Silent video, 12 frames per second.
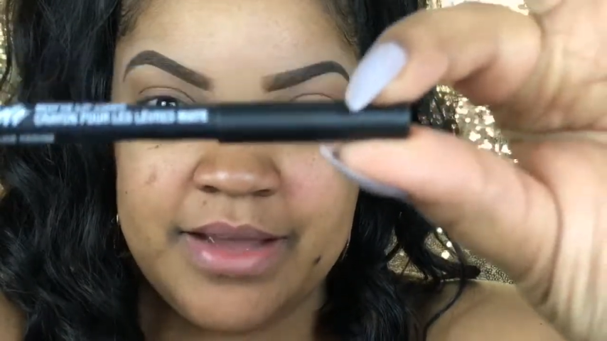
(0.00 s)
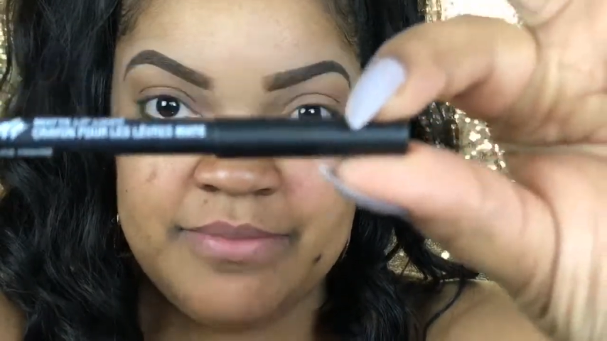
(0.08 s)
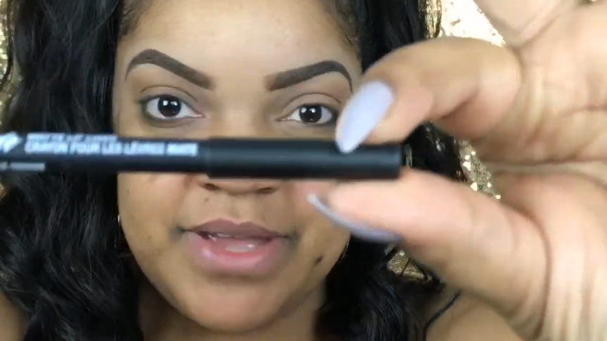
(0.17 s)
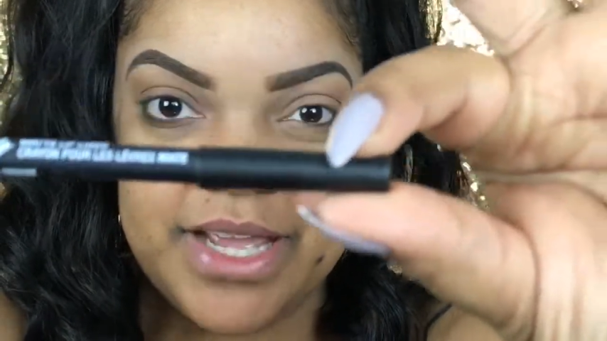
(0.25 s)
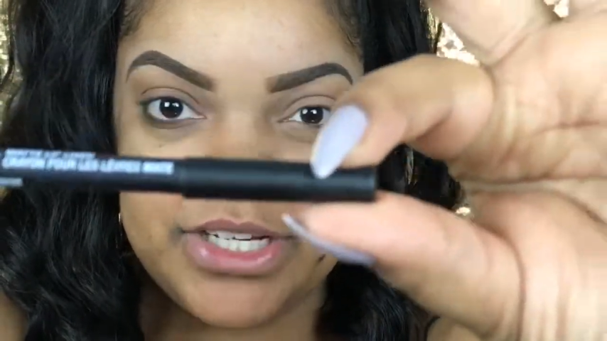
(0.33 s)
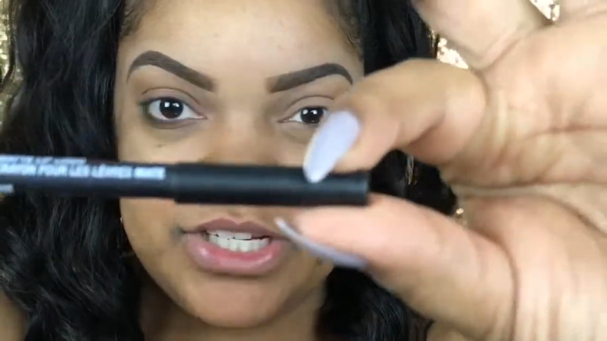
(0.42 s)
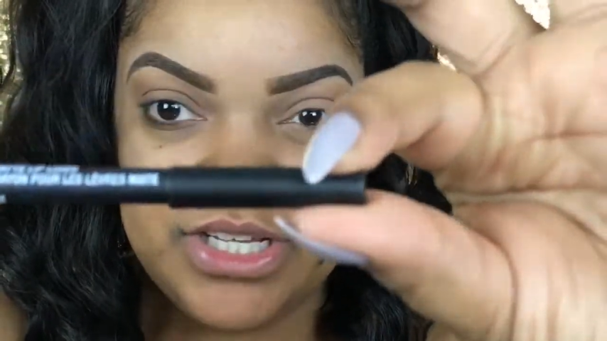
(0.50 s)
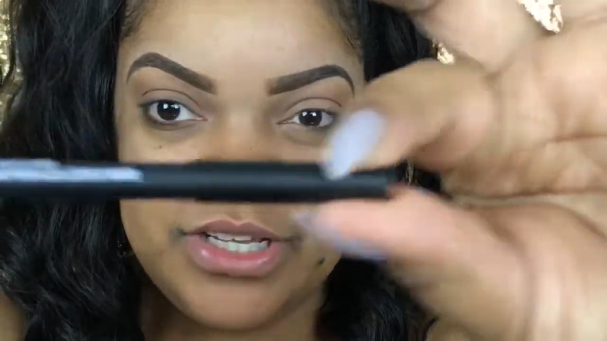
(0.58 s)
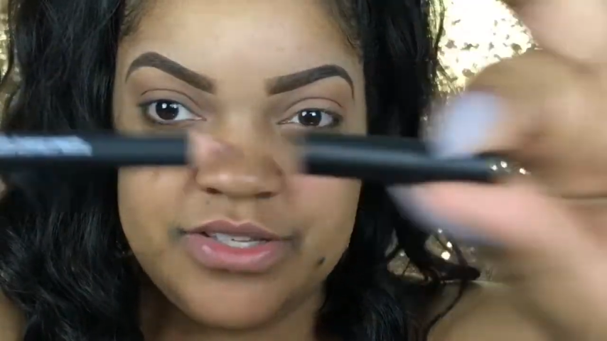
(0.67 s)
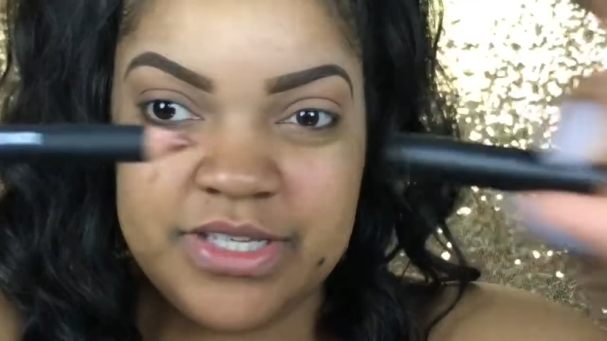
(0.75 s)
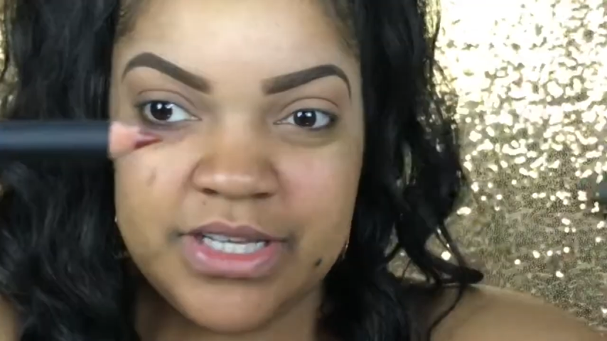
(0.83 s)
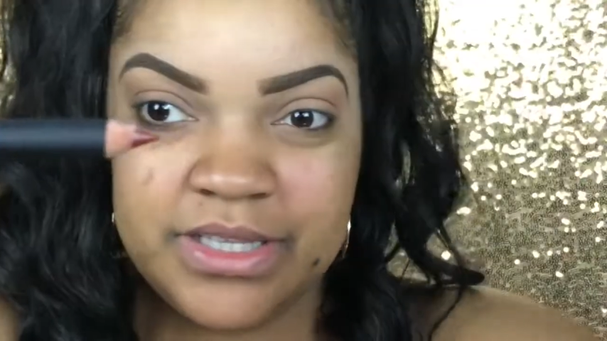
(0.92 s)
I'm actually
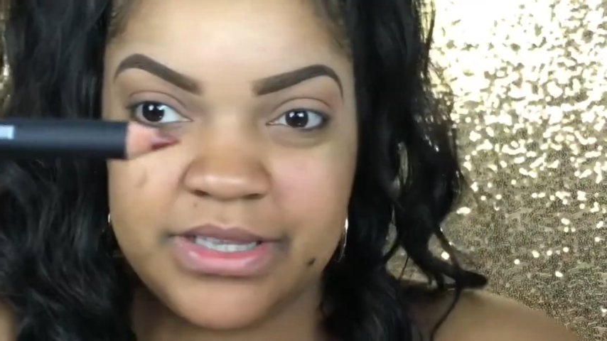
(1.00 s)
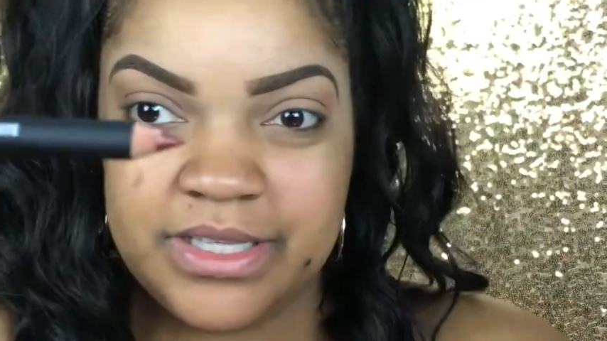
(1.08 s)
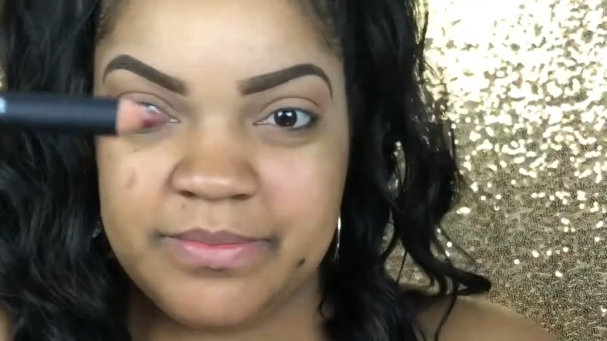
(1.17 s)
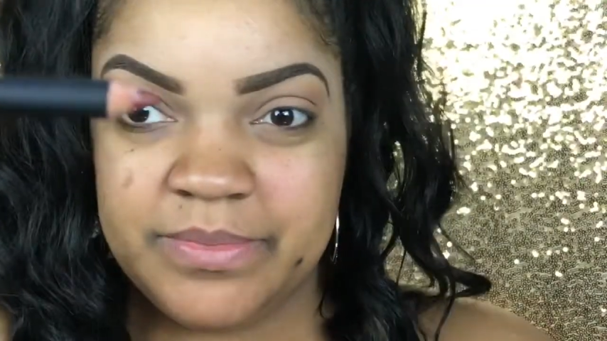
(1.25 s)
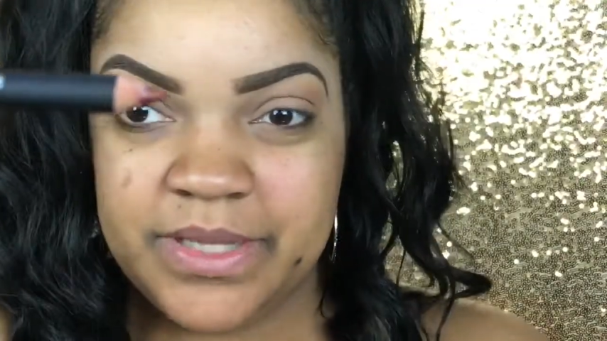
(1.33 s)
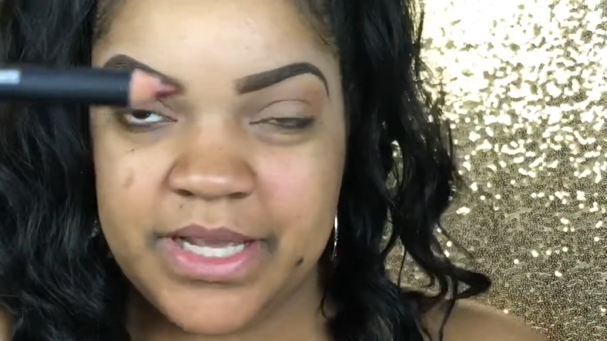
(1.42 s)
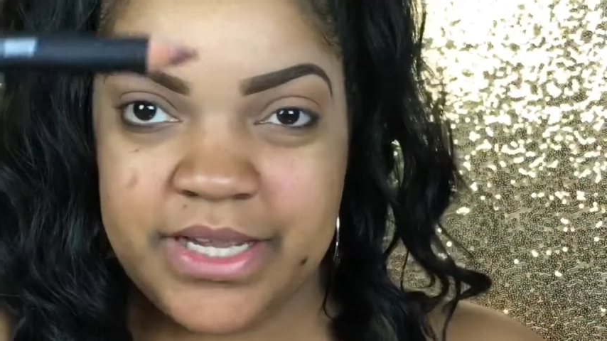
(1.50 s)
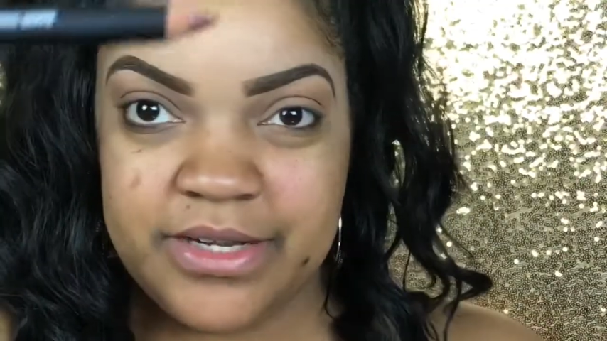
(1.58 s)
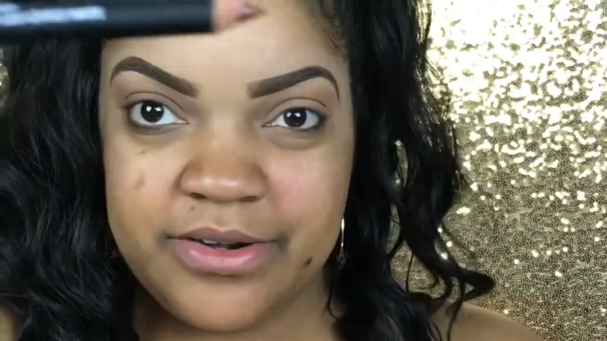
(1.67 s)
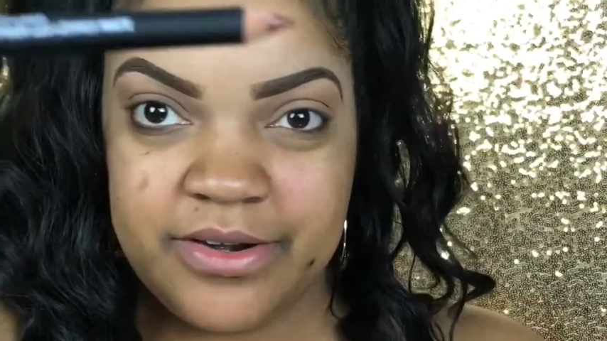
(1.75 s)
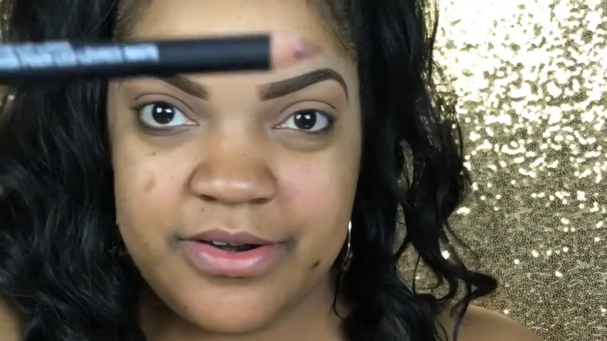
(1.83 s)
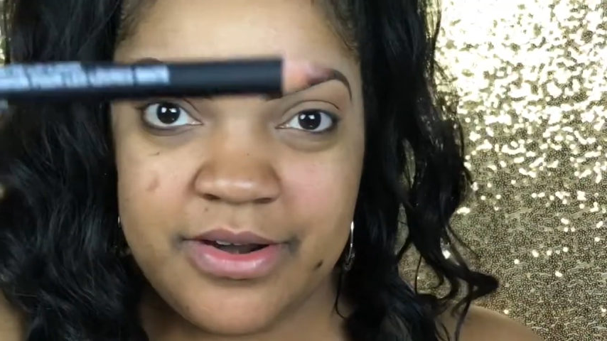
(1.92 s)
using a lip
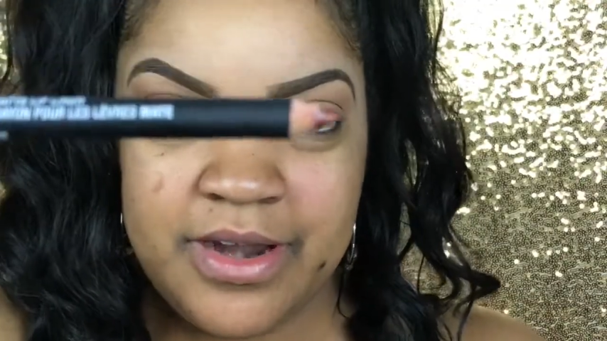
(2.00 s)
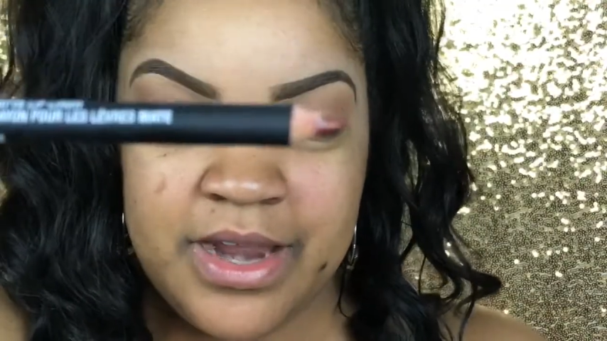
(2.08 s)
liner.